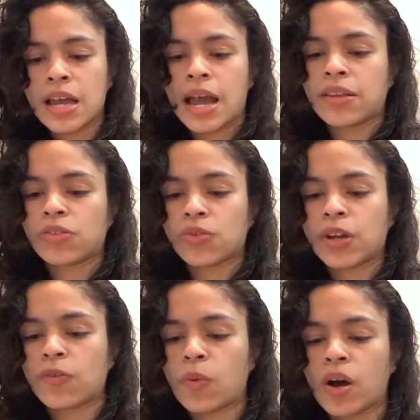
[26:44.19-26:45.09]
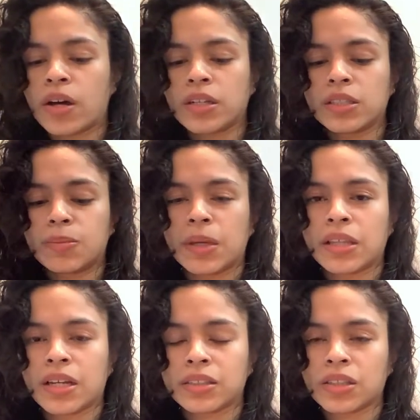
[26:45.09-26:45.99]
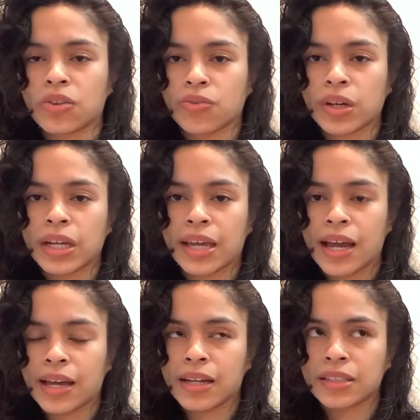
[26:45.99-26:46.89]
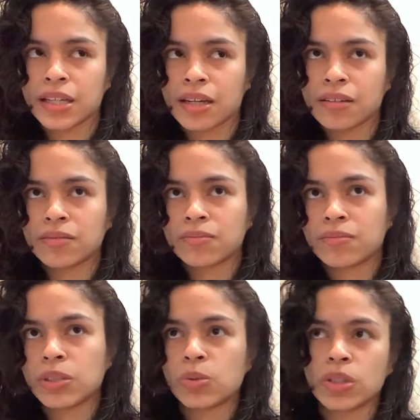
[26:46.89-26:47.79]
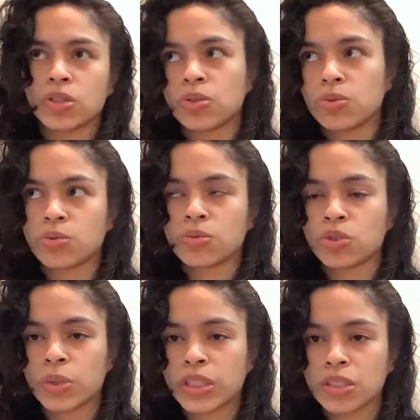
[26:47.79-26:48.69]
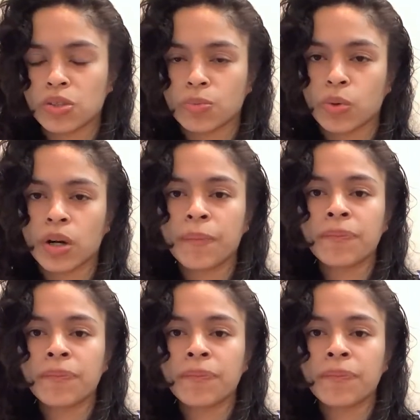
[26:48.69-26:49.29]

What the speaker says: And the Three of Wands, being that it's a three again, and it's like between two choices or more.